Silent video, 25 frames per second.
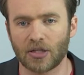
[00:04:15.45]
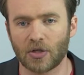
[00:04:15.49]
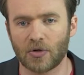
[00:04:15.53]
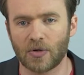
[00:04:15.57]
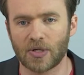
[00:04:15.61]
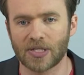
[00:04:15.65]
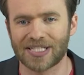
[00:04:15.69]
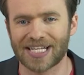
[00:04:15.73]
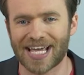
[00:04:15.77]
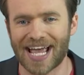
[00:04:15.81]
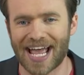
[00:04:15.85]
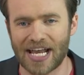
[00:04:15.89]

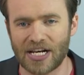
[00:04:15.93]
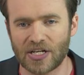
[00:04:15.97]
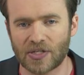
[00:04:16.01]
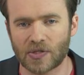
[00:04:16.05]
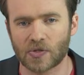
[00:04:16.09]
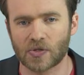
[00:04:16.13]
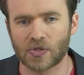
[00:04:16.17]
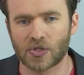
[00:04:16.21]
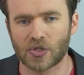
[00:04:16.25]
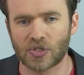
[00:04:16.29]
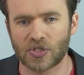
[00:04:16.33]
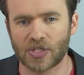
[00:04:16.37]
Louis
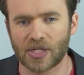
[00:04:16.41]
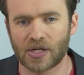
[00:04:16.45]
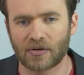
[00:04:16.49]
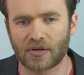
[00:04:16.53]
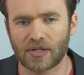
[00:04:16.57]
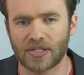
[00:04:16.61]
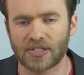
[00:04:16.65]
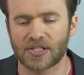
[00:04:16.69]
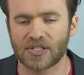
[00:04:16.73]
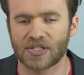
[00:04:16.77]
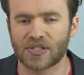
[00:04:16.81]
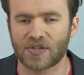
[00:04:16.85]
enters the
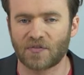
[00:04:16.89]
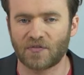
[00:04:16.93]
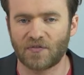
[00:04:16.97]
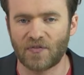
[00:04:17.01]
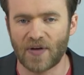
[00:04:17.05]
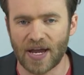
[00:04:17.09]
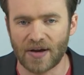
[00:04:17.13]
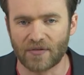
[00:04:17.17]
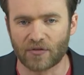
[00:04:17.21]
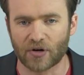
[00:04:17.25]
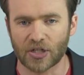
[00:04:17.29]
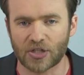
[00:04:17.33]
series as the
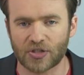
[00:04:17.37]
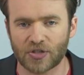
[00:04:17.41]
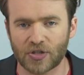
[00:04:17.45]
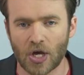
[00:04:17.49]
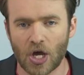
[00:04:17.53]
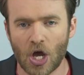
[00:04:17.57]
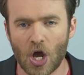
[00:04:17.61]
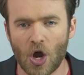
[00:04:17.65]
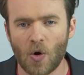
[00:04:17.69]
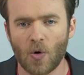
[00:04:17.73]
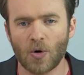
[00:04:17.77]
favorites,